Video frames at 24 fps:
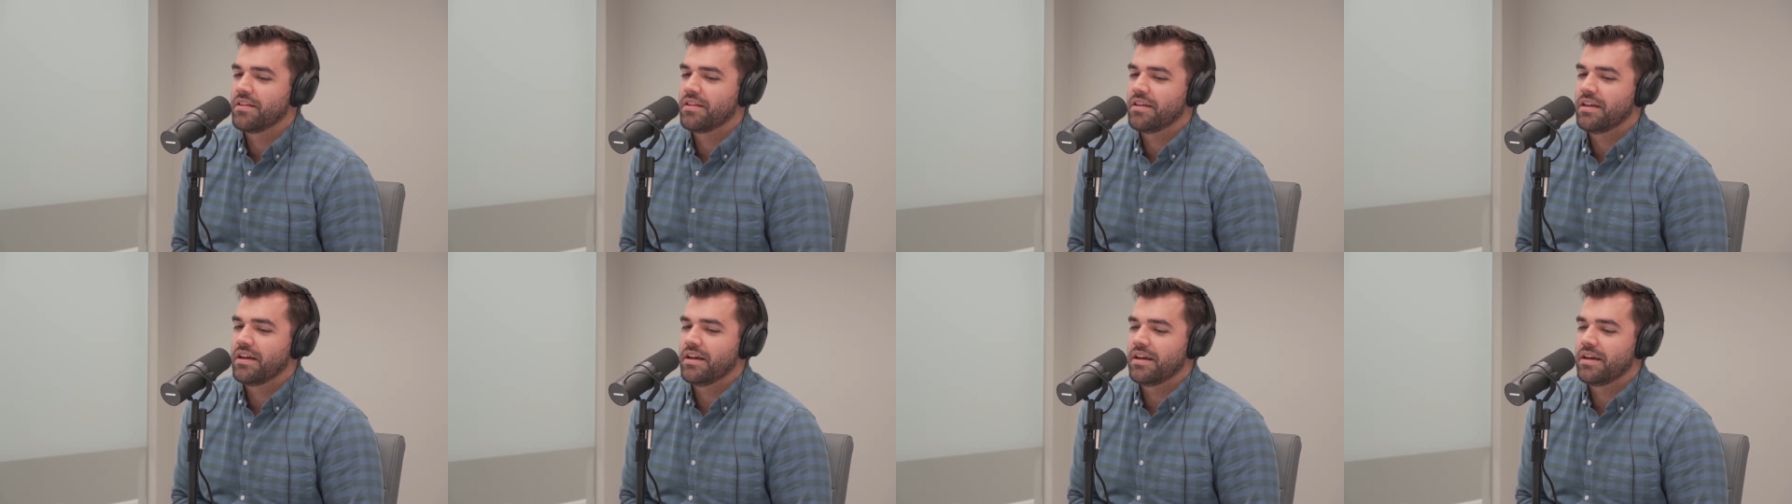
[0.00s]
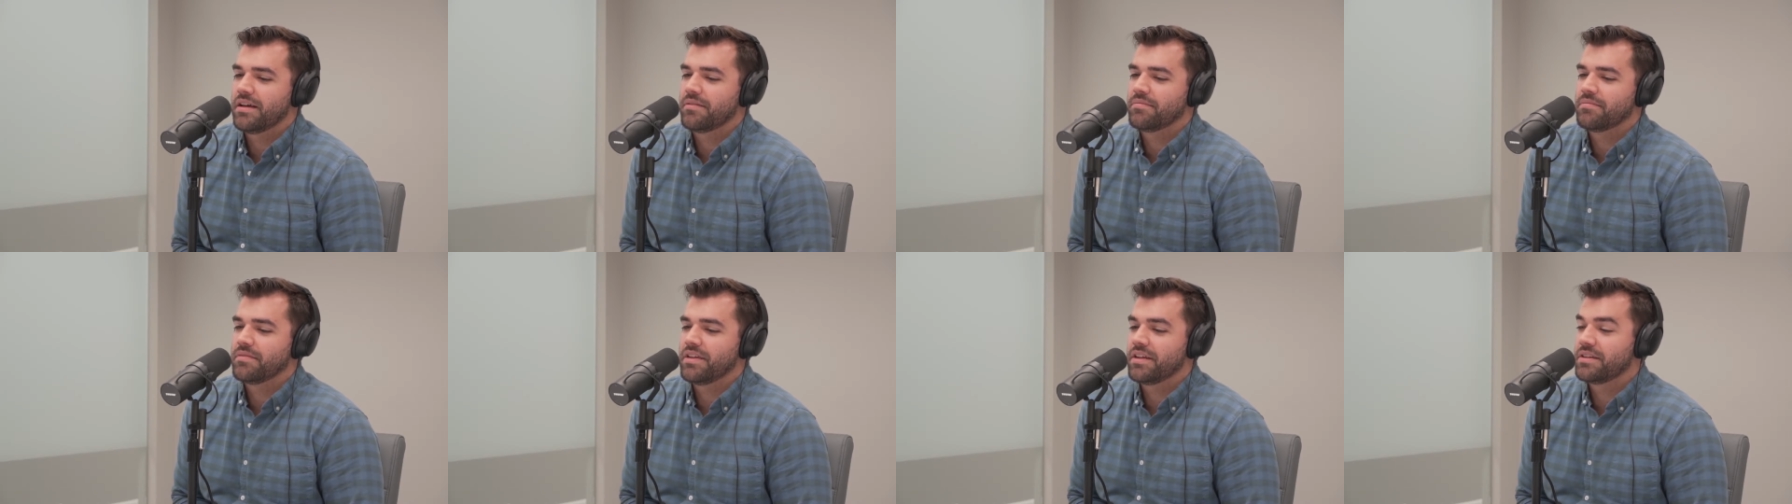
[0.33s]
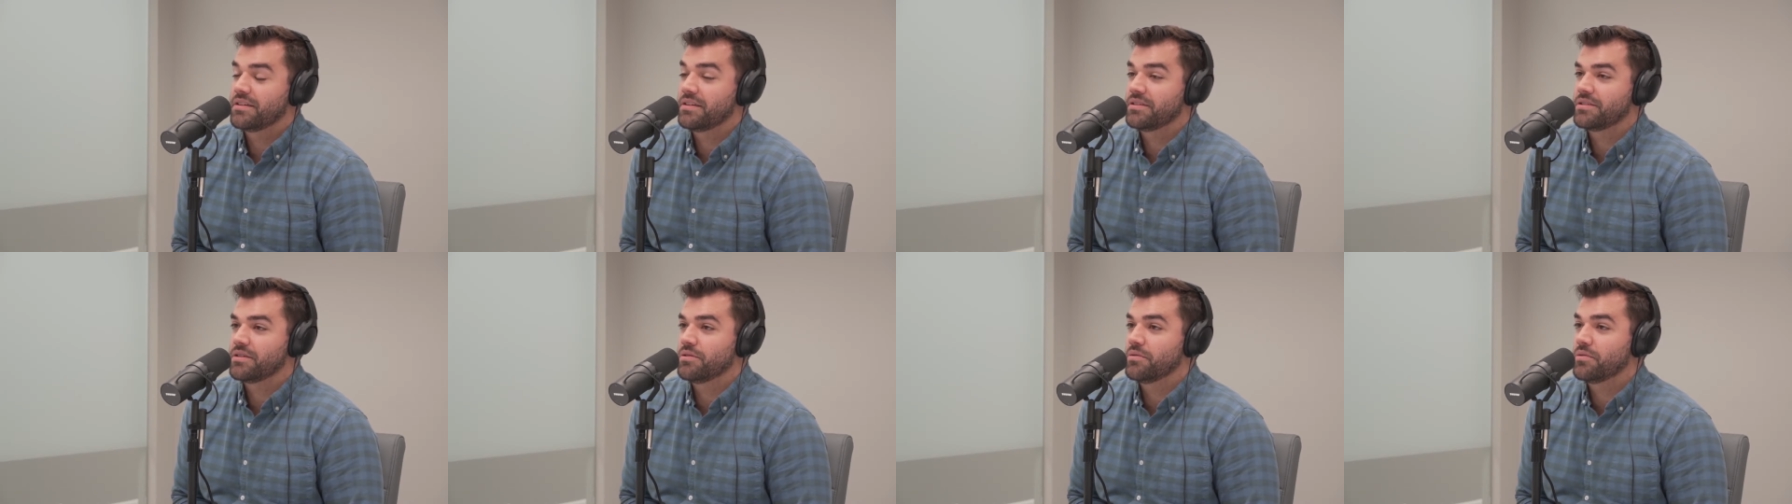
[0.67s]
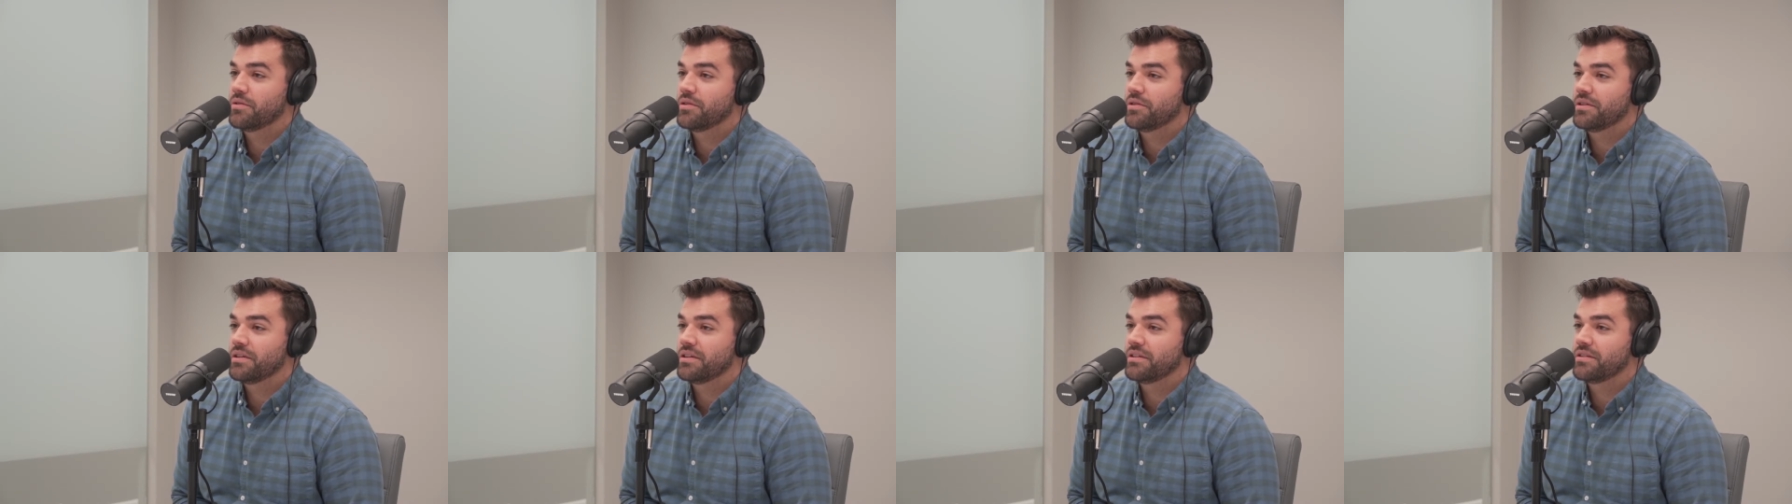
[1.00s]
that doesn't
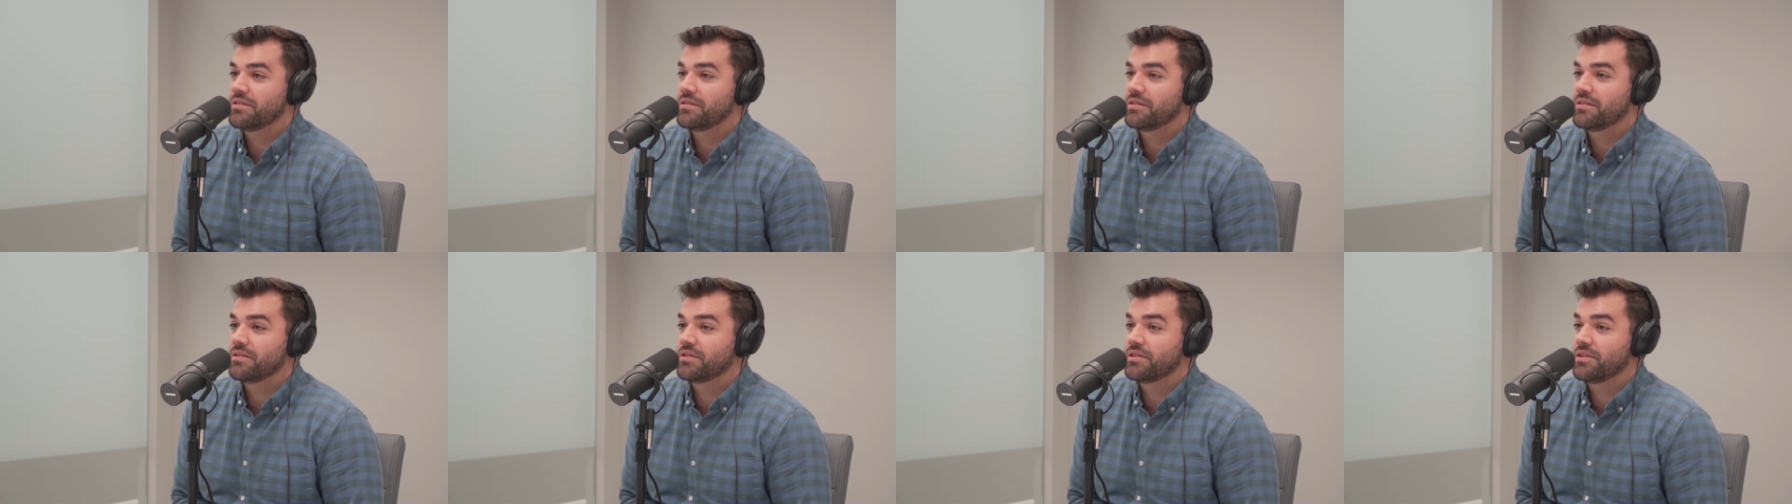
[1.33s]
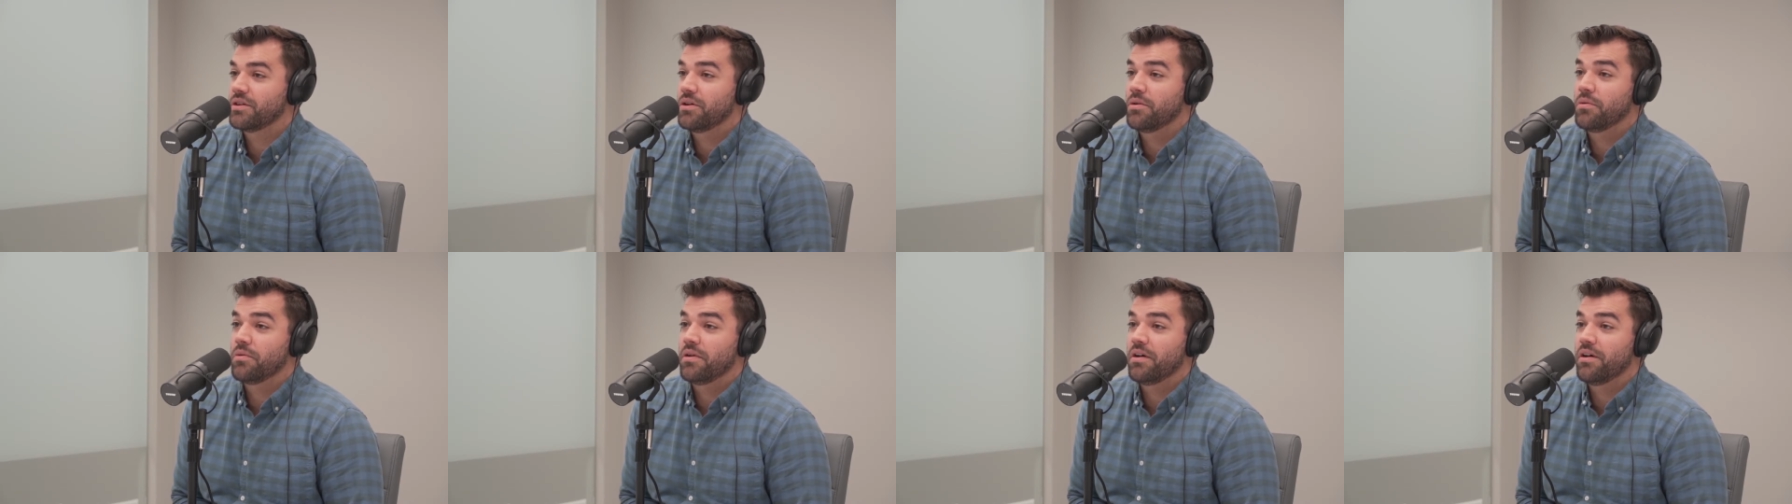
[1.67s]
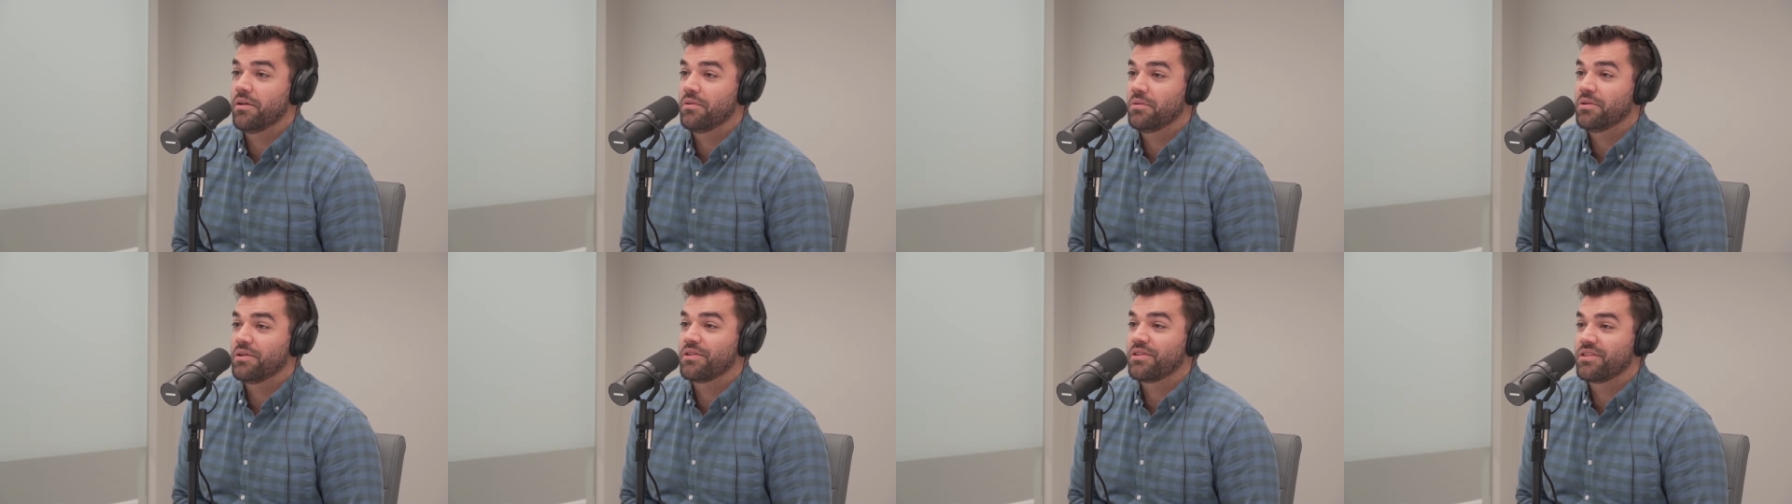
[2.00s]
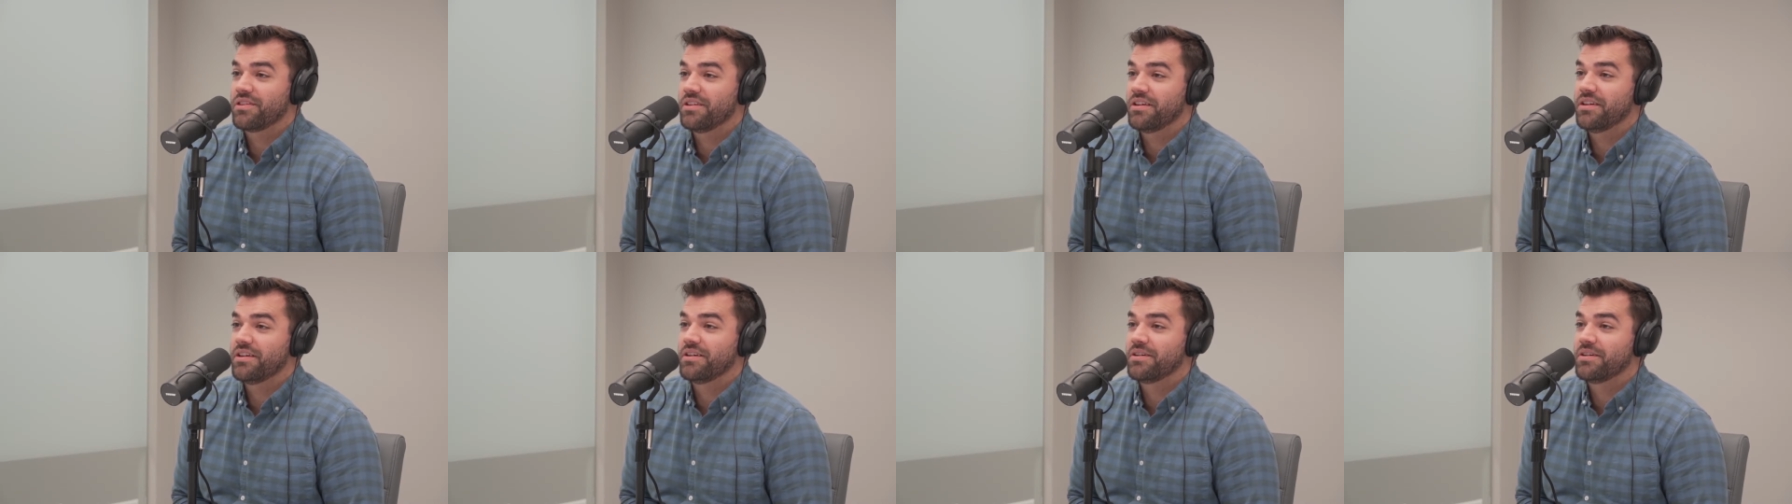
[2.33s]
really go well with,